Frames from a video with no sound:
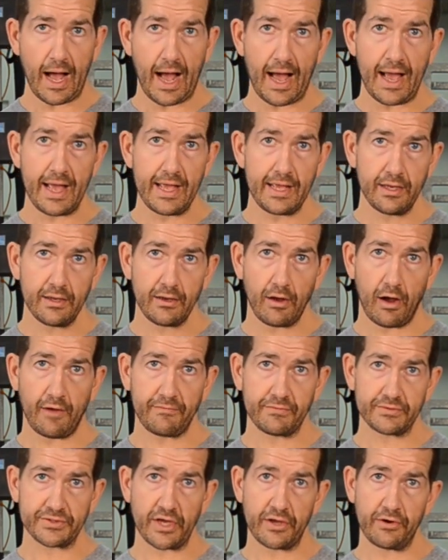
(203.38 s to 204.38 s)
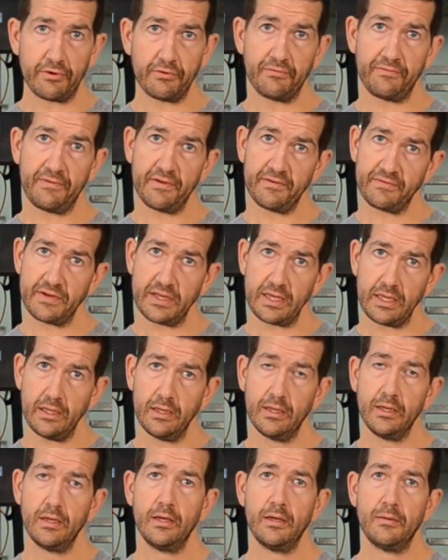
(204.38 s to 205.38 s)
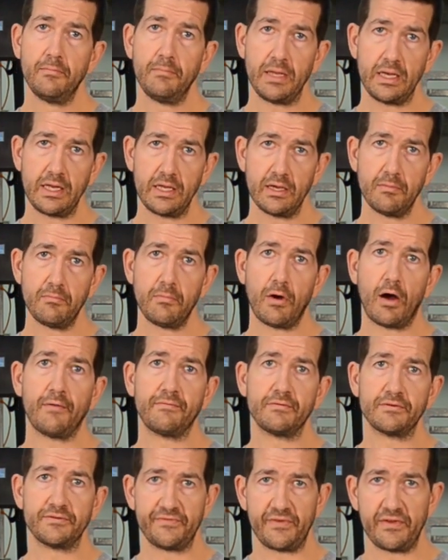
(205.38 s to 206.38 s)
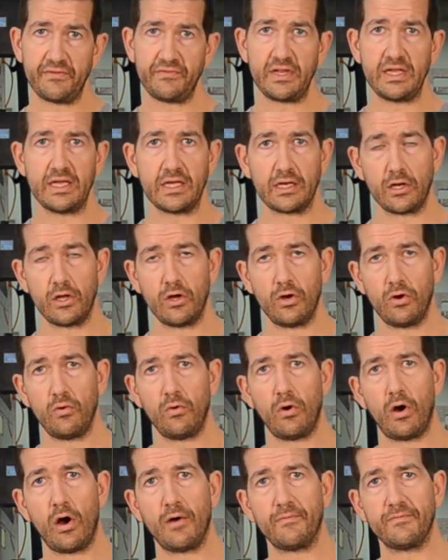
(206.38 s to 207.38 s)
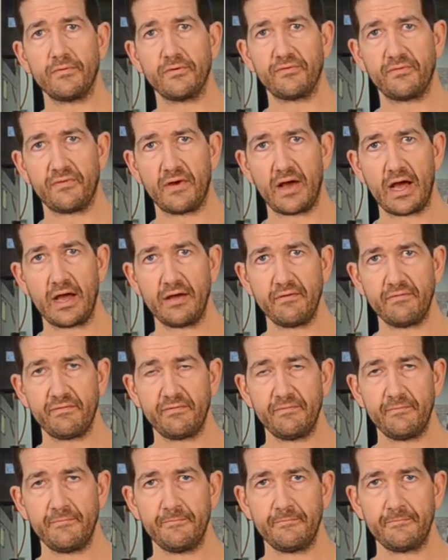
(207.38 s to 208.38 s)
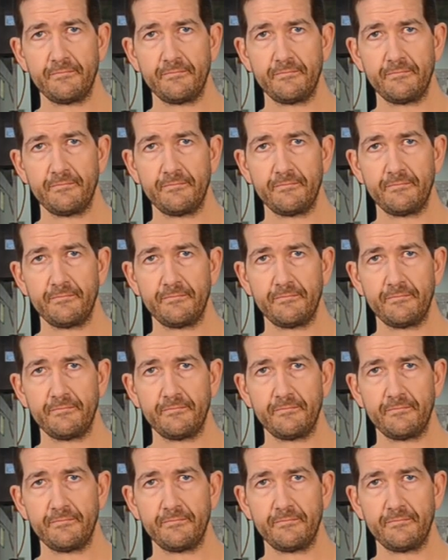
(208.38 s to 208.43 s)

High offers 150, medium offers 50, and low offers 5.